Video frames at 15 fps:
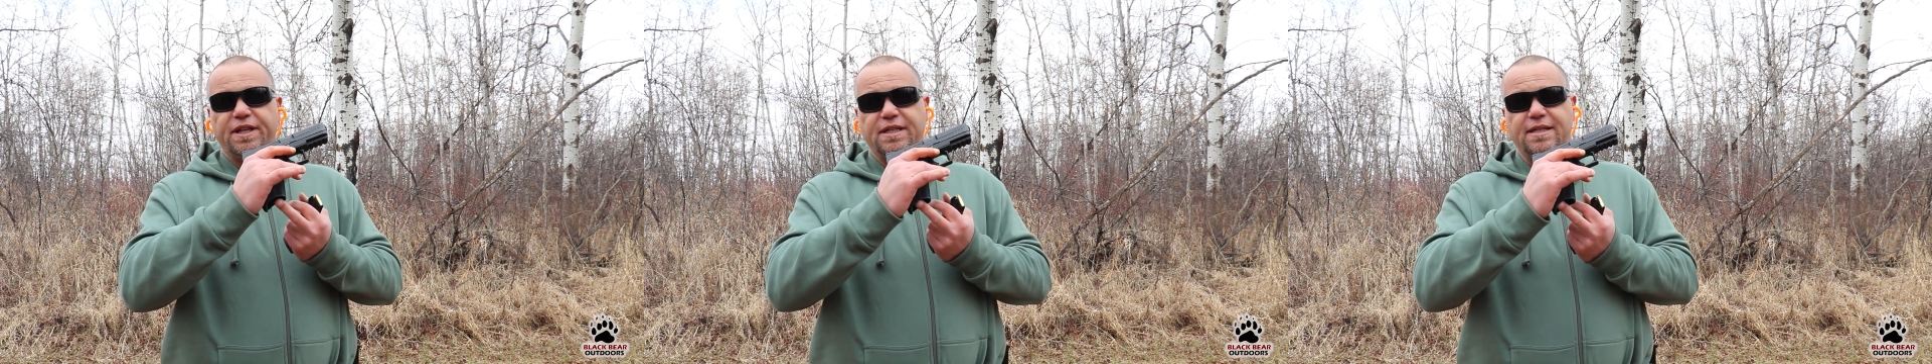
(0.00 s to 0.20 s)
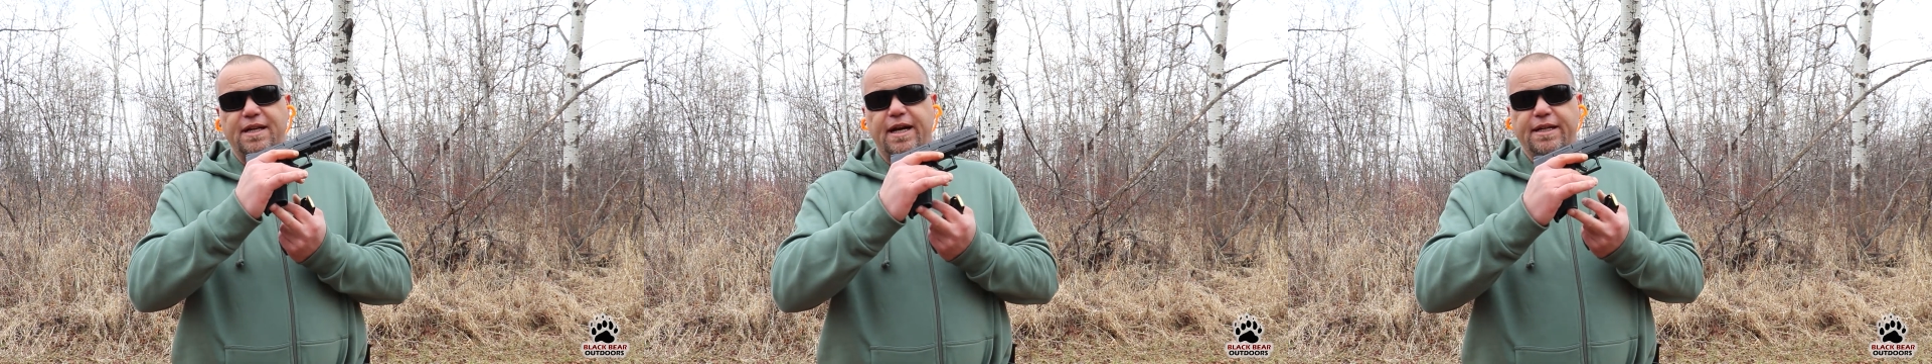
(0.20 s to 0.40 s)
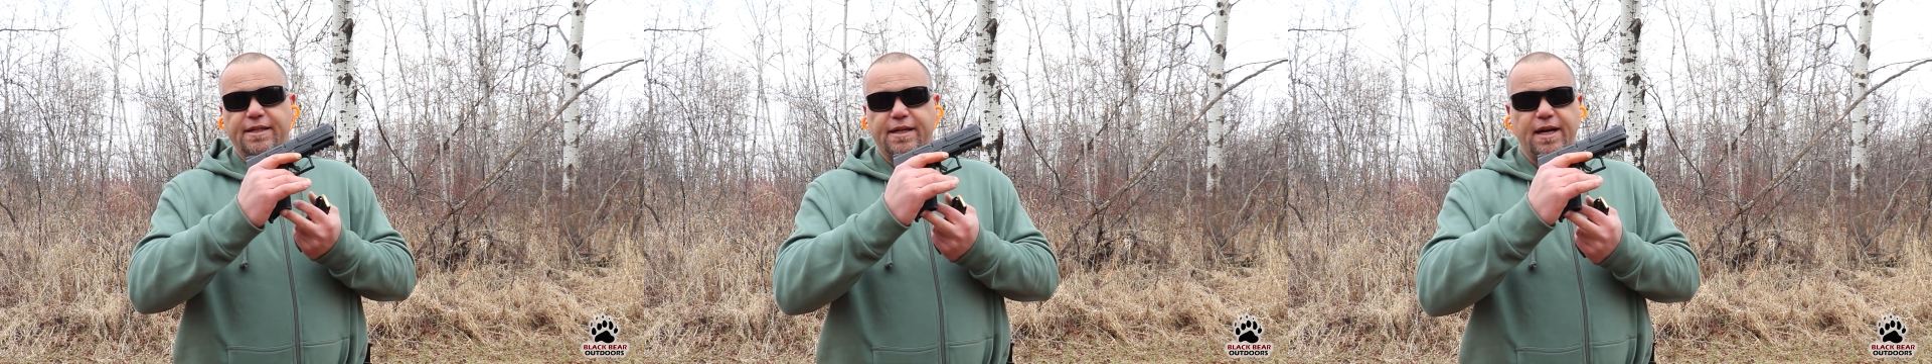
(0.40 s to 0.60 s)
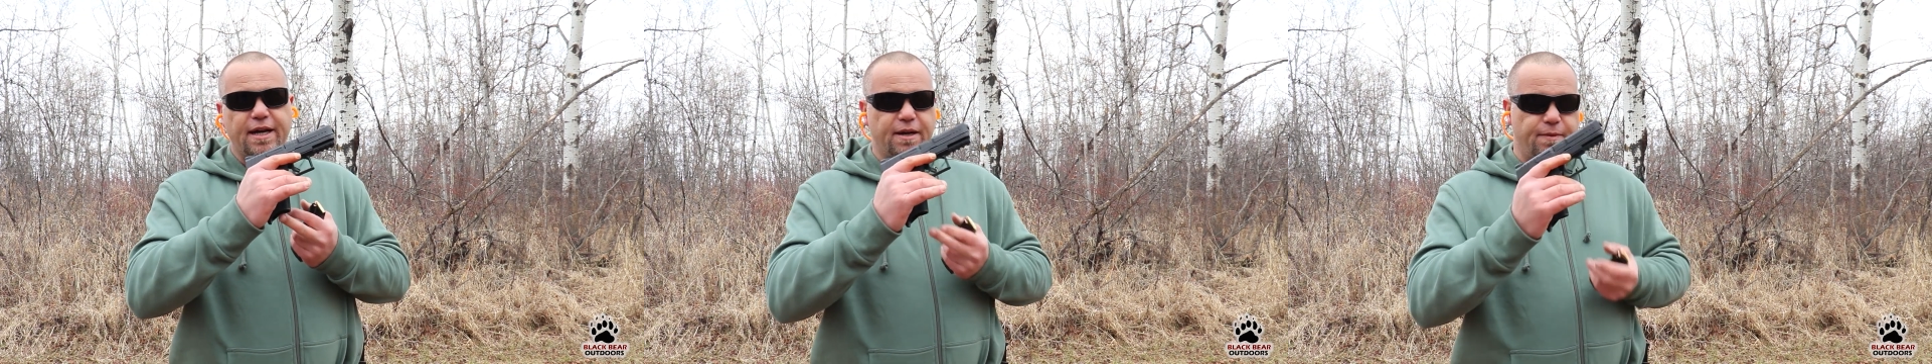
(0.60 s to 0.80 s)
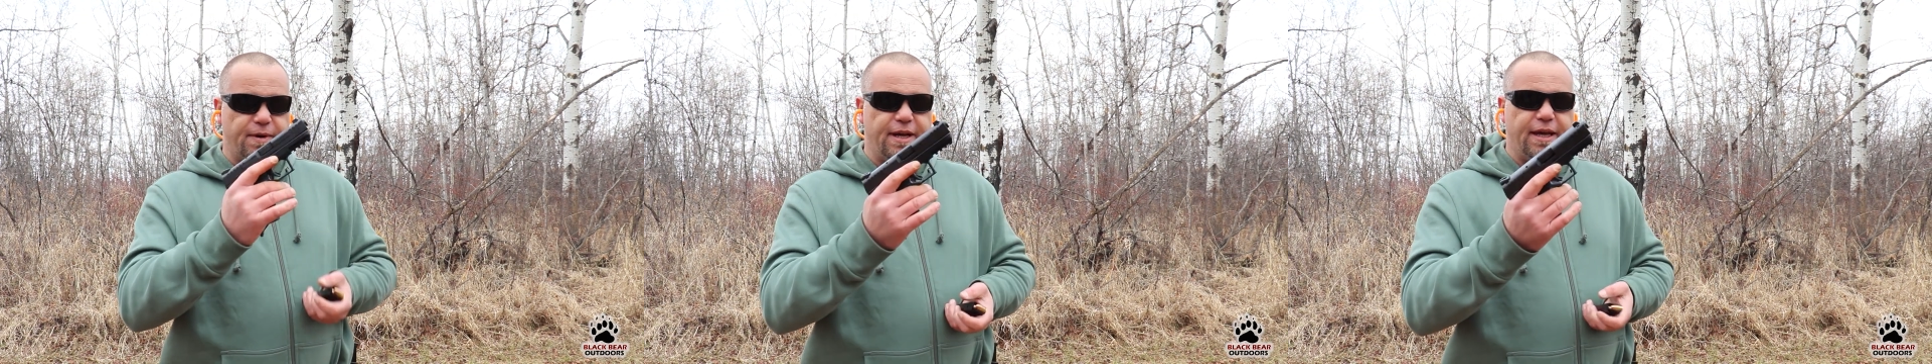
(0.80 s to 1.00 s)
this nice
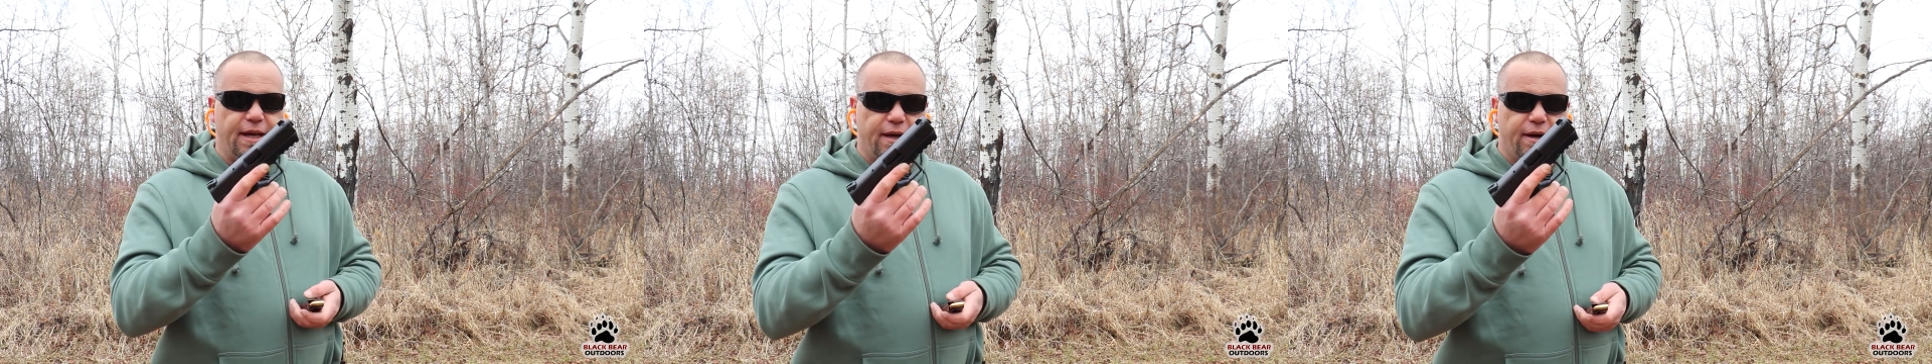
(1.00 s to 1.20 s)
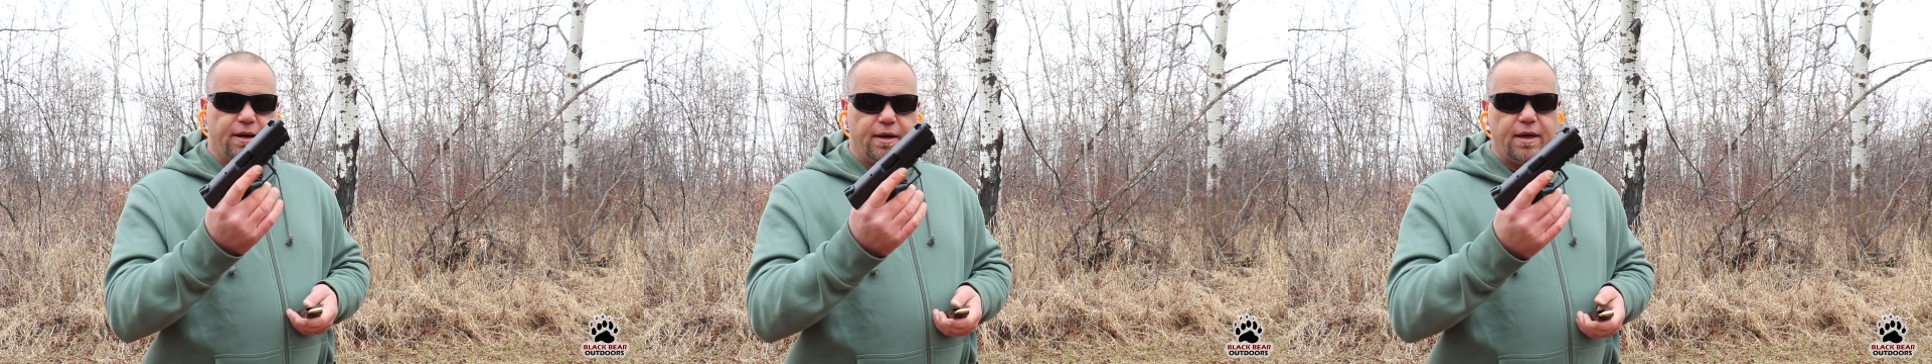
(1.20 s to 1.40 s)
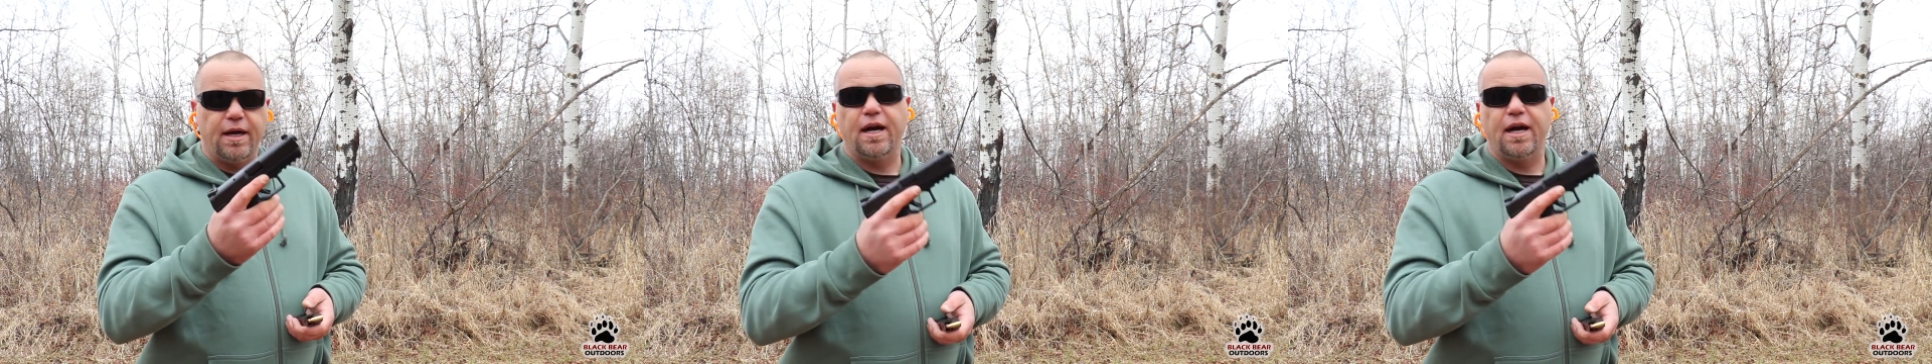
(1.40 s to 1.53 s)
cutaway here,